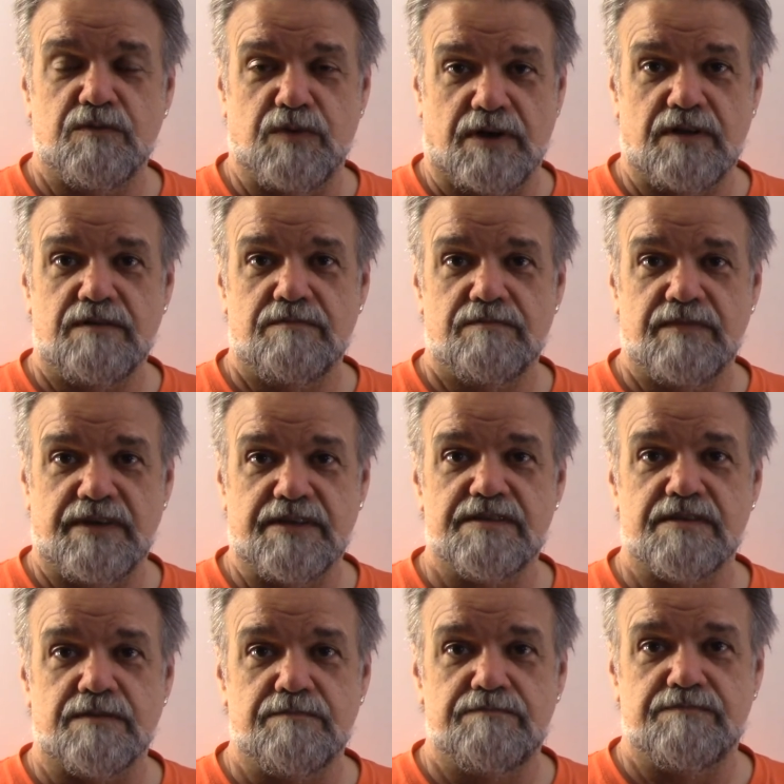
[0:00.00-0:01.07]
Well, it's
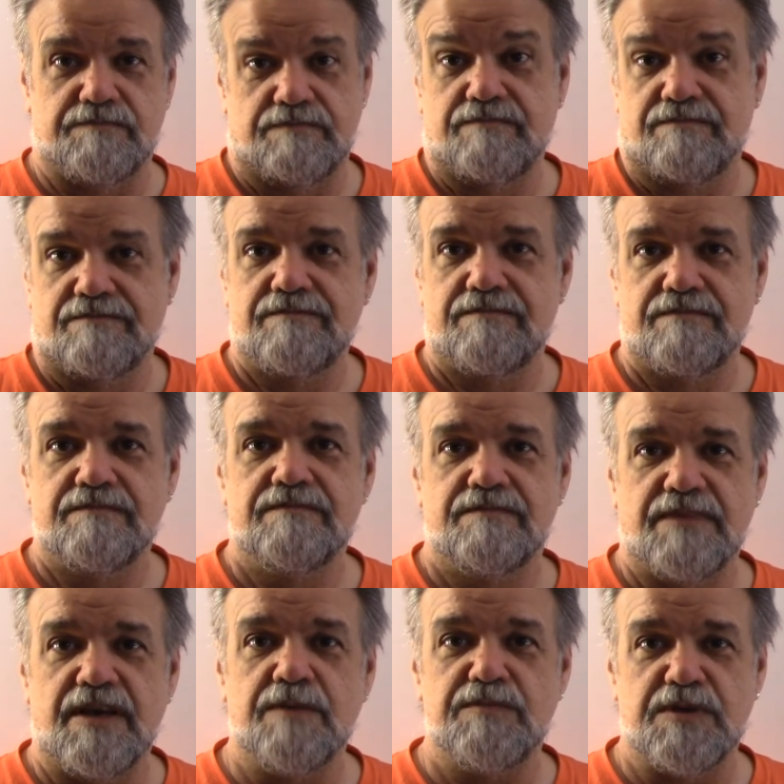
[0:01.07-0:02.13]
a
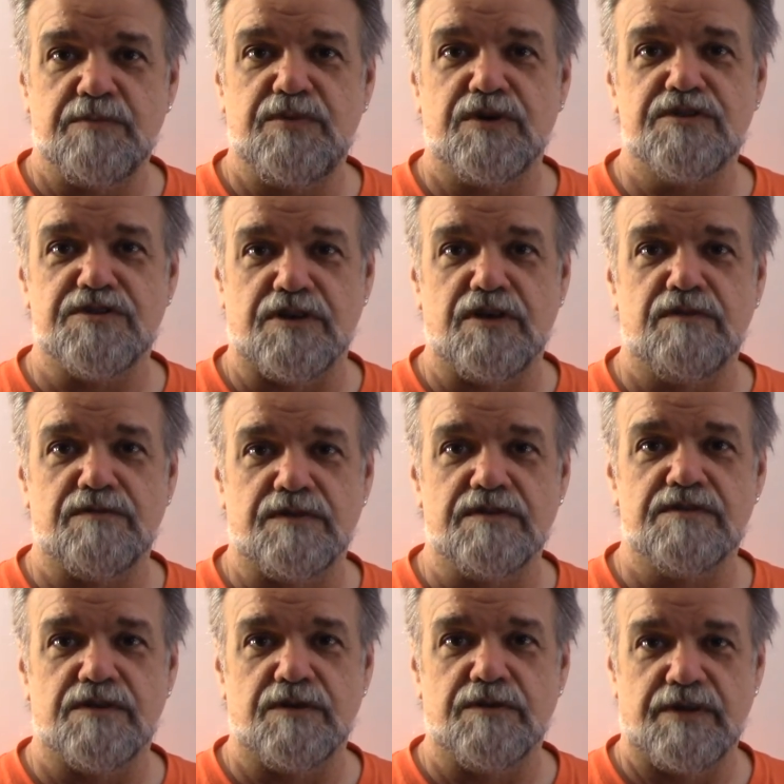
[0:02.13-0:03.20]
empty bookshelf, and
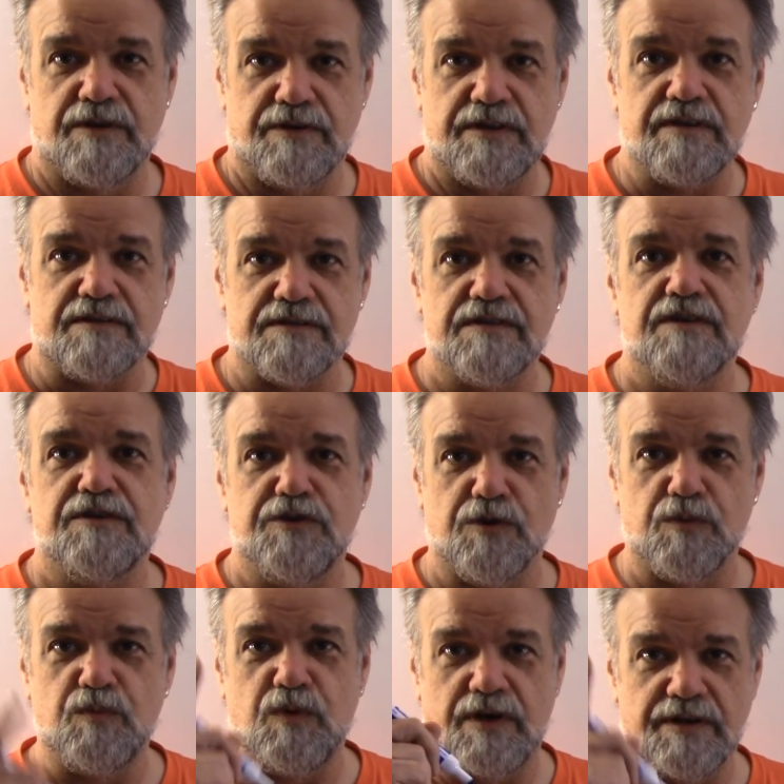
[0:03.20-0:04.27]
so there it is, your
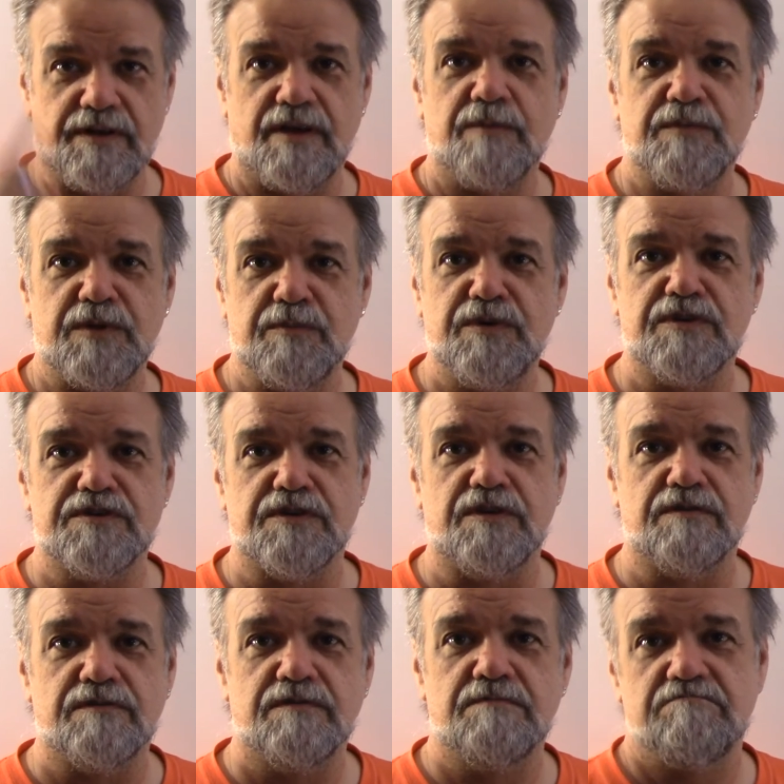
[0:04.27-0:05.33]
one empty
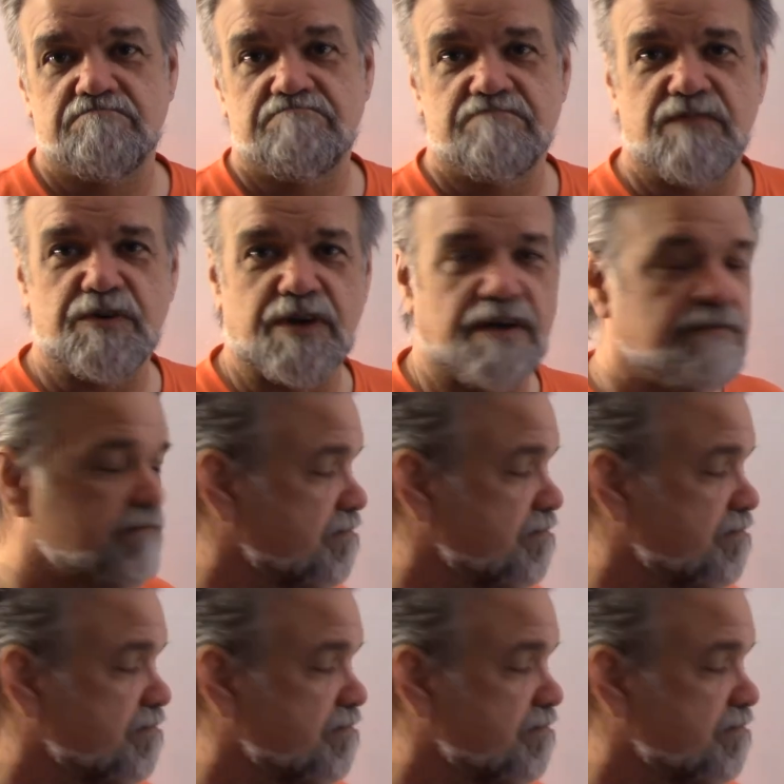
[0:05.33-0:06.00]
bookshelf. Okay.